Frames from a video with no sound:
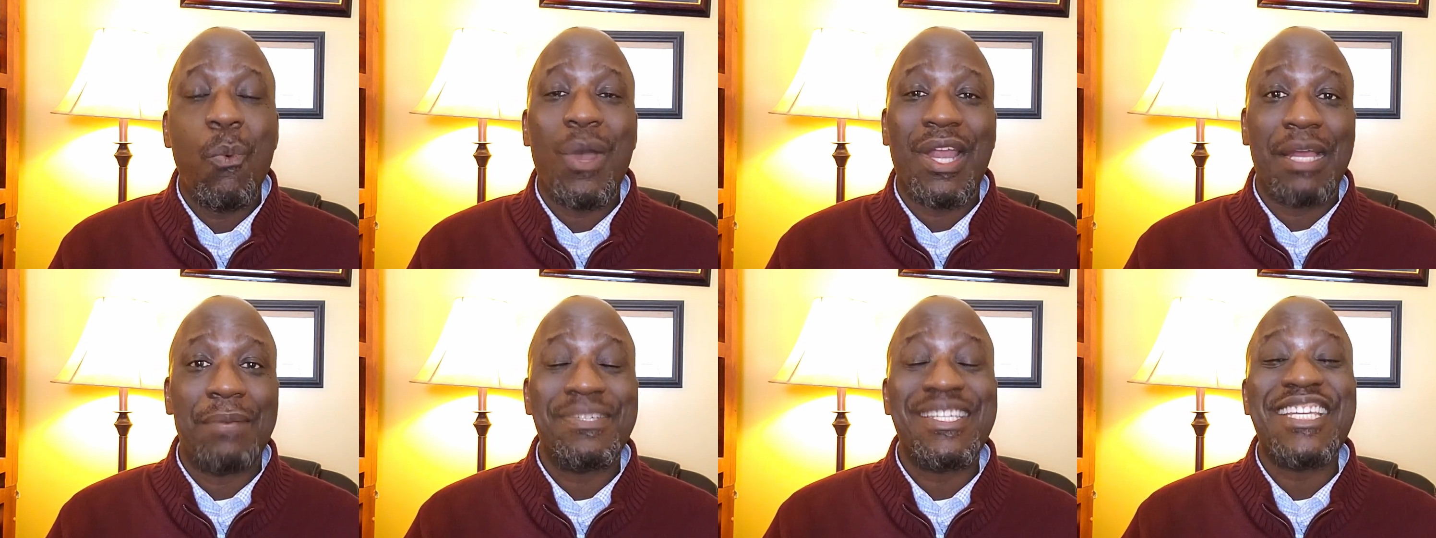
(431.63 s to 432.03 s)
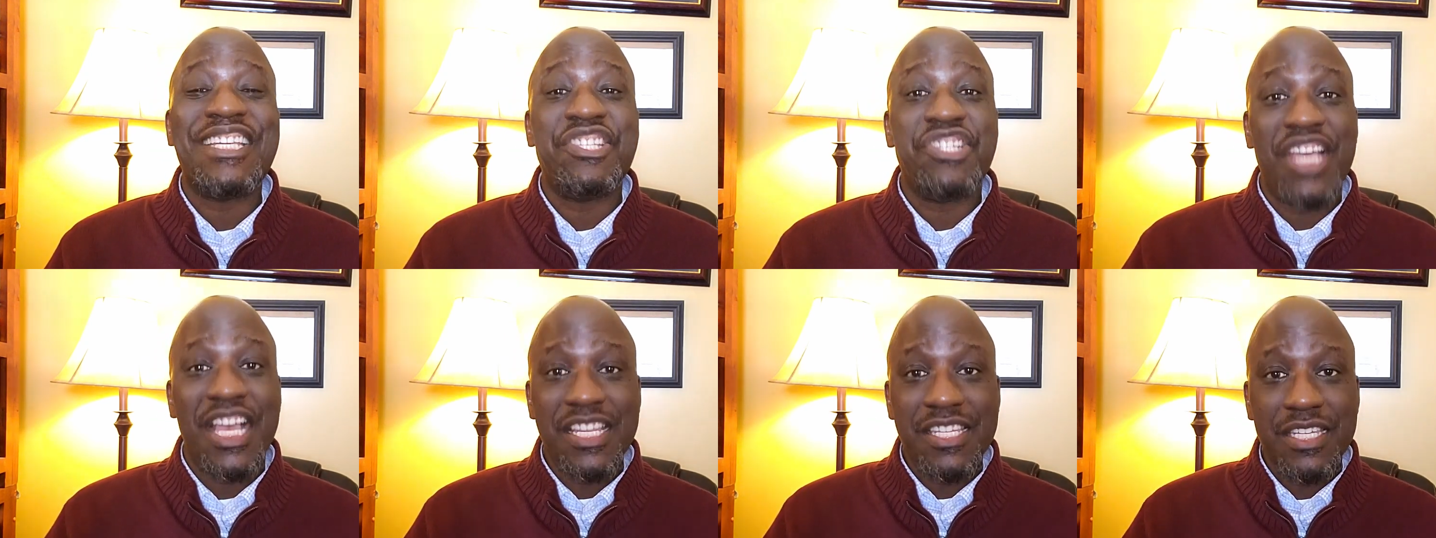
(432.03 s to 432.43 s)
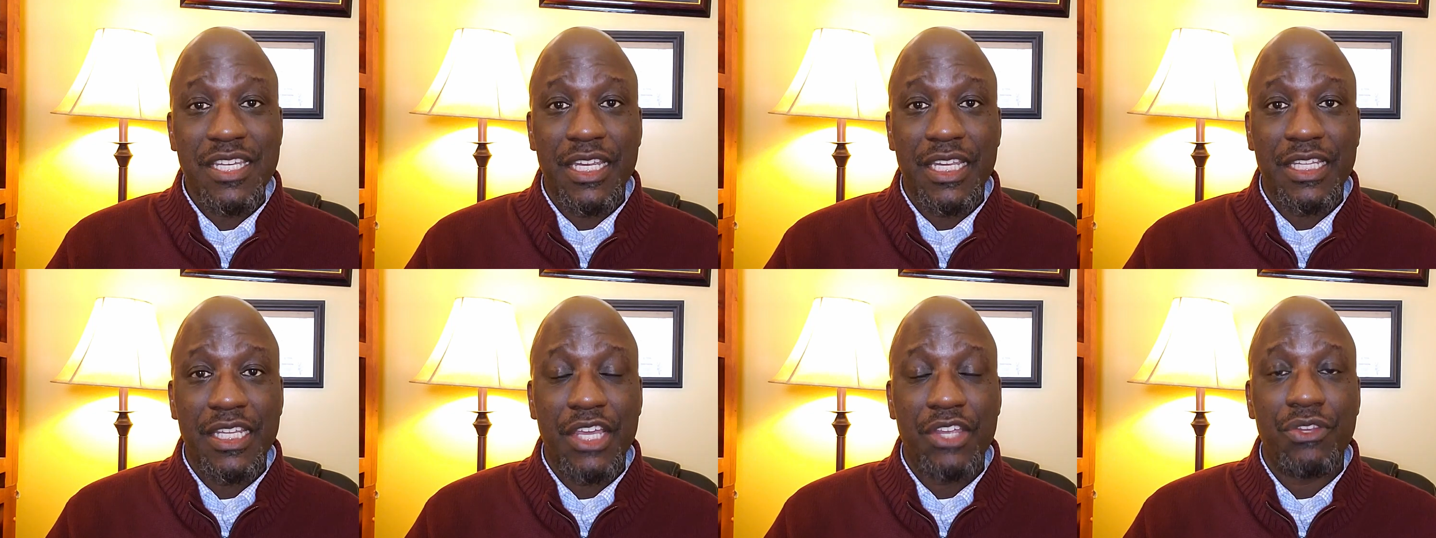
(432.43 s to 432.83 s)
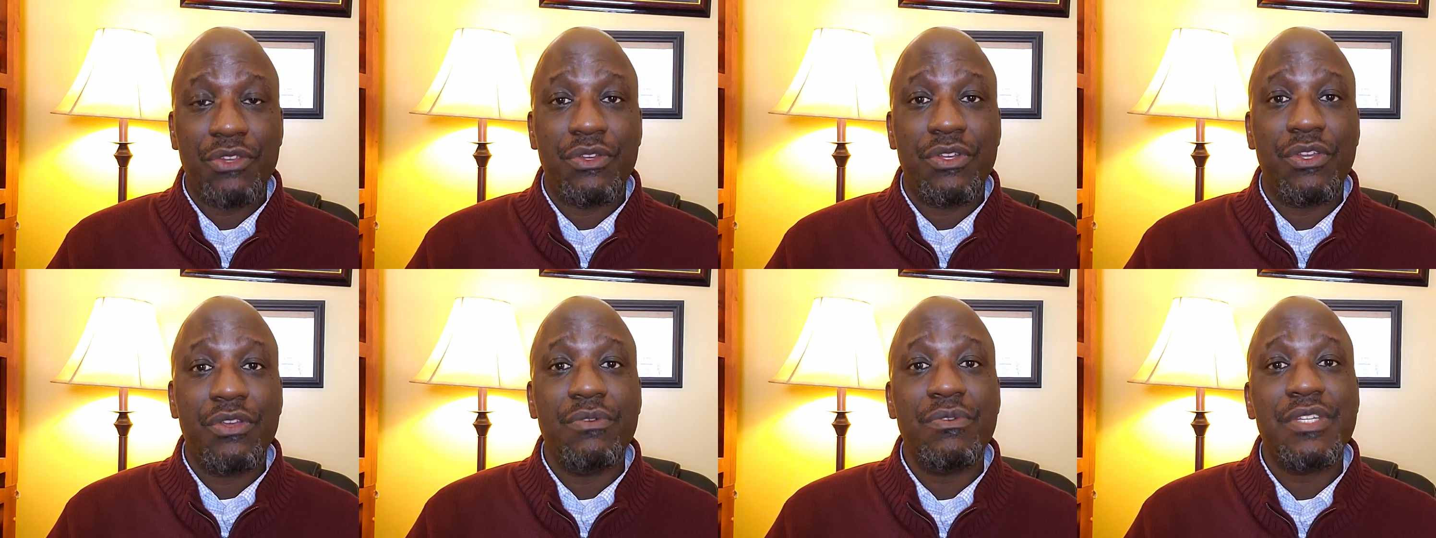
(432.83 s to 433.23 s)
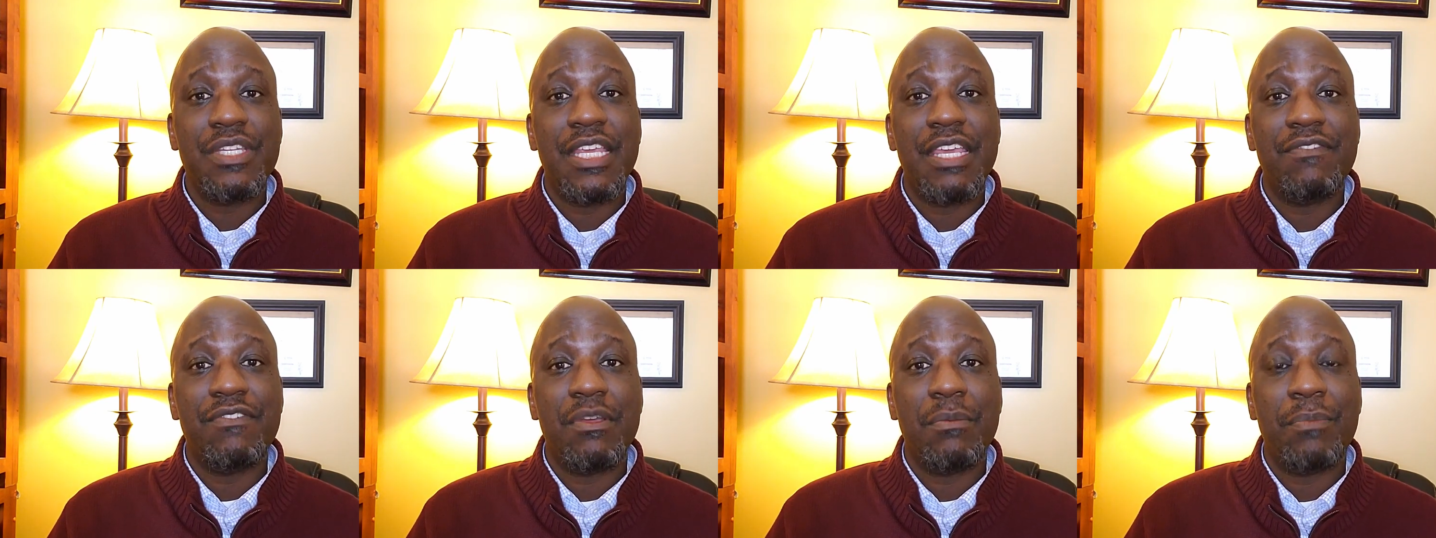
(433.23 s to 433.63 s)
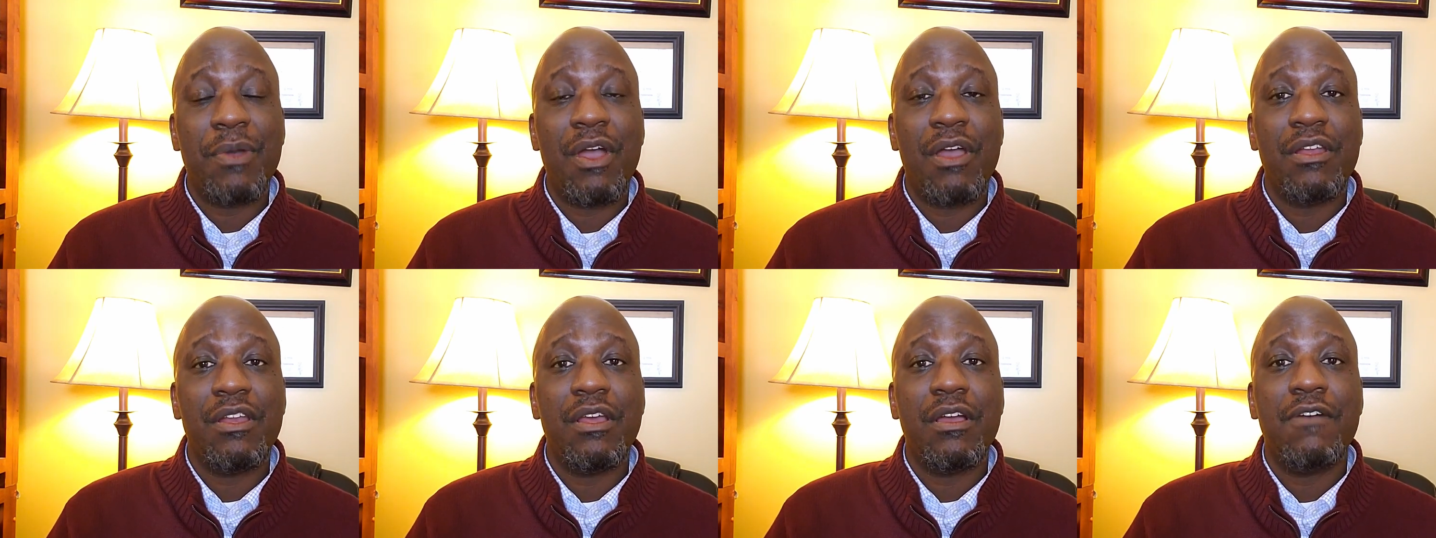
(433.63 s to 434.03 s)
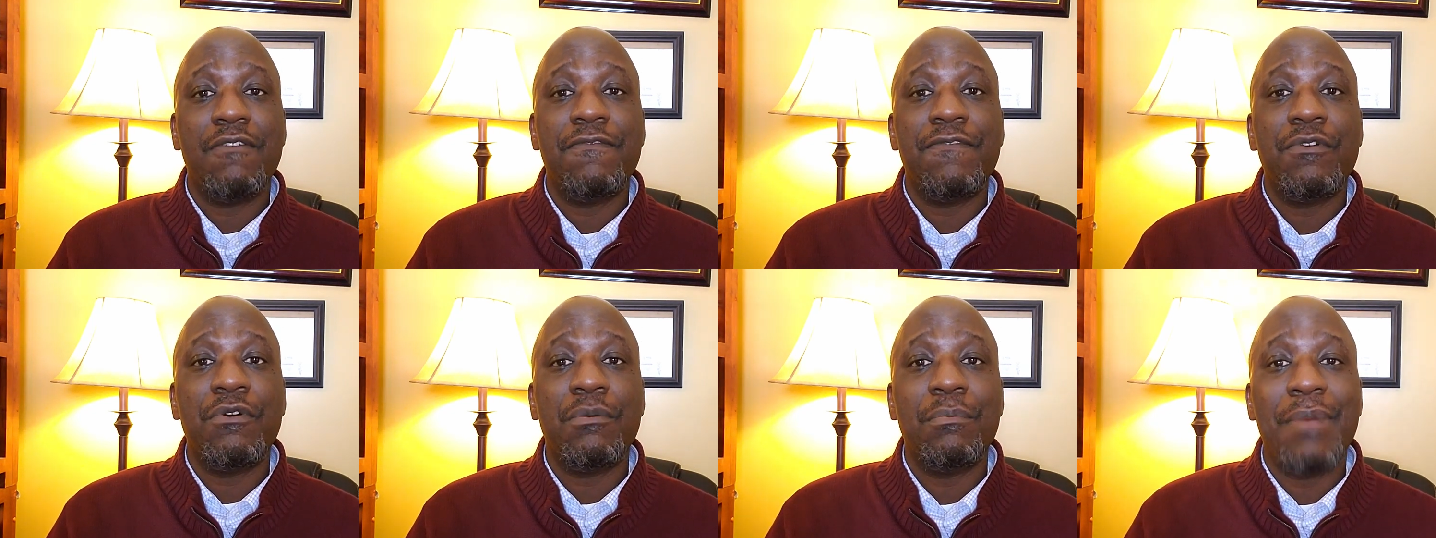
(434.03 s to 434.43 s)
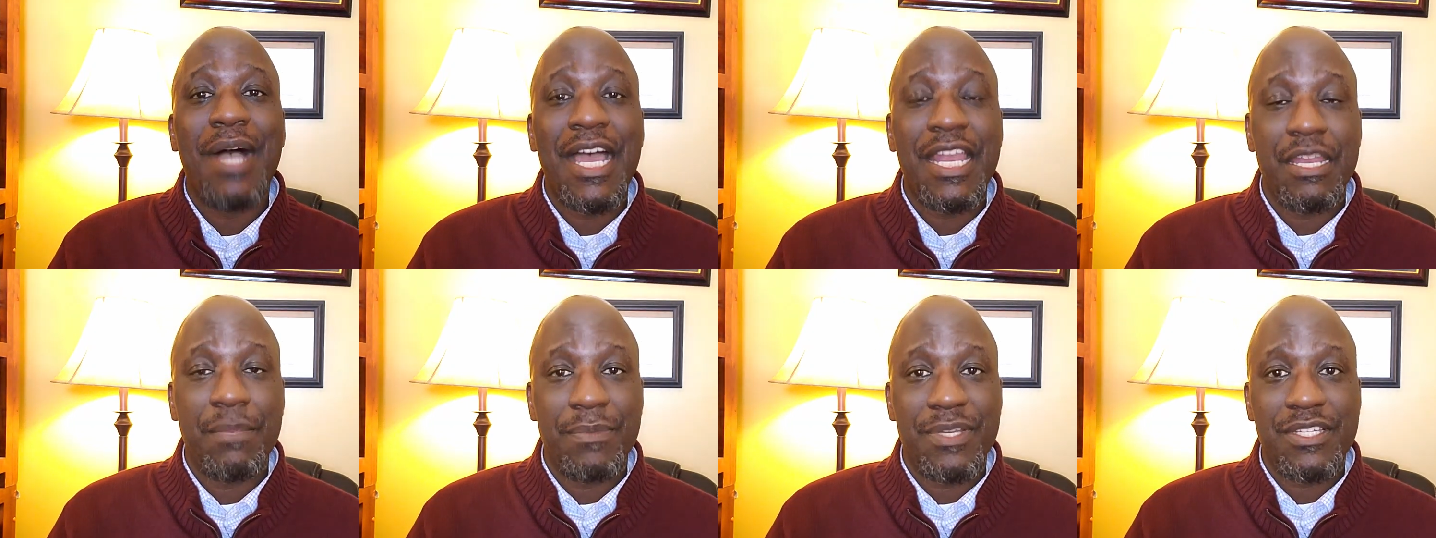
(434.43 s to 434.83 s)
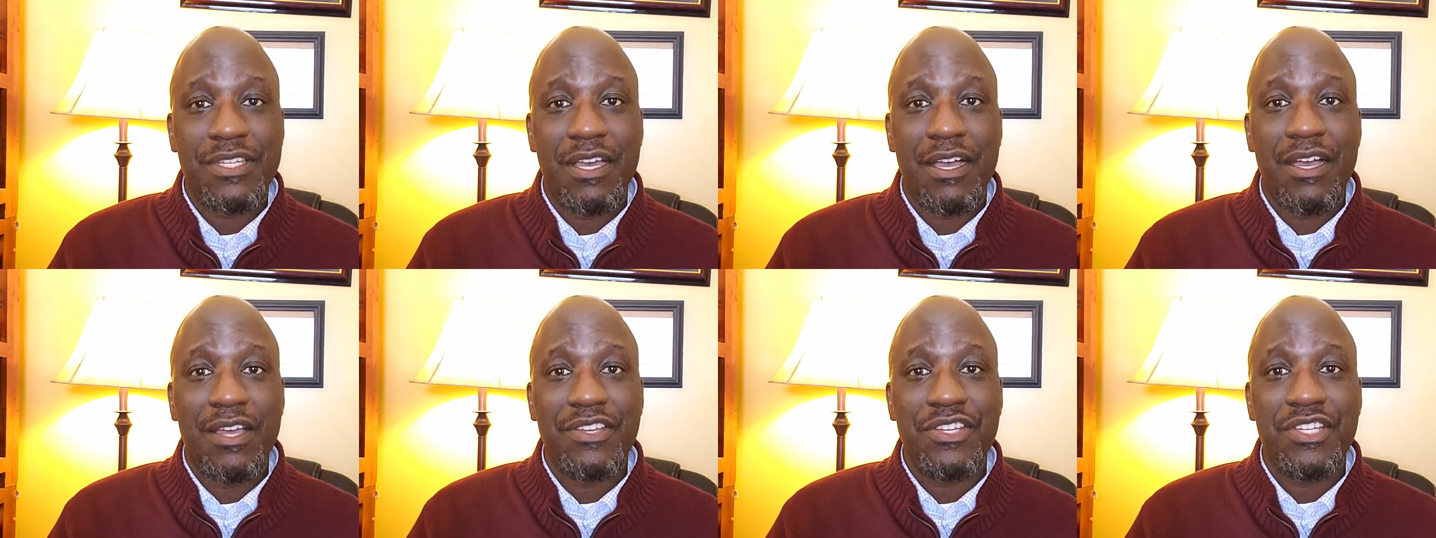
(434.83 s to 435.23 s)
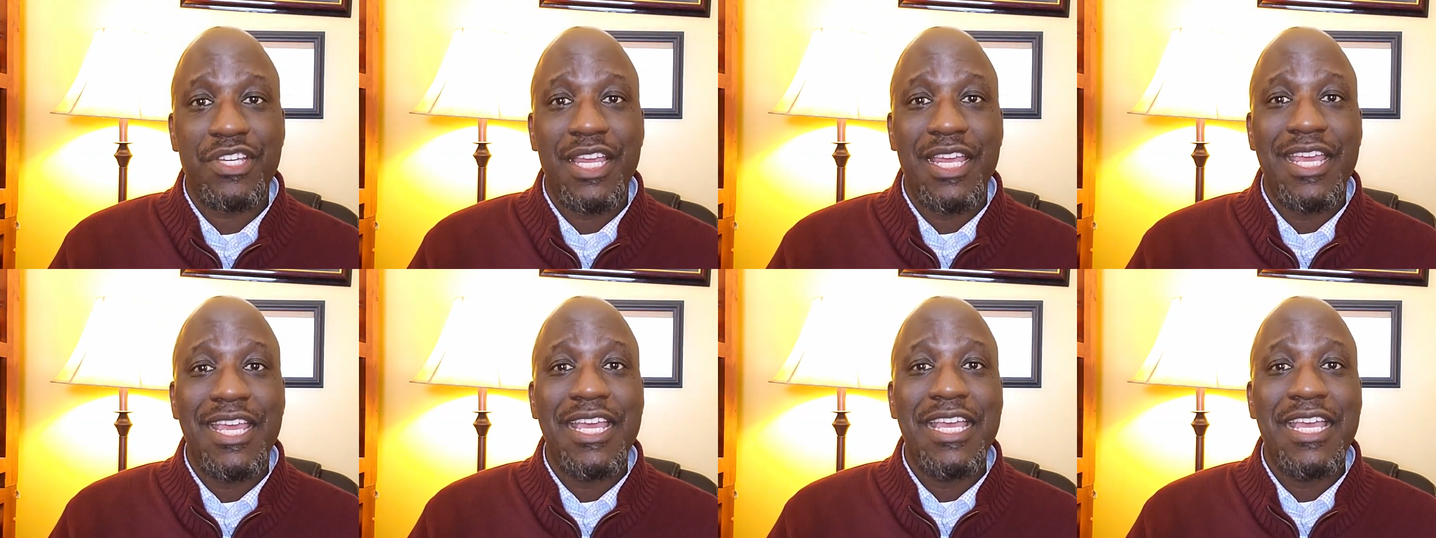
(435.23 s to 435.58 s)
What I'm suggesting that you do is give your partner a full body massage.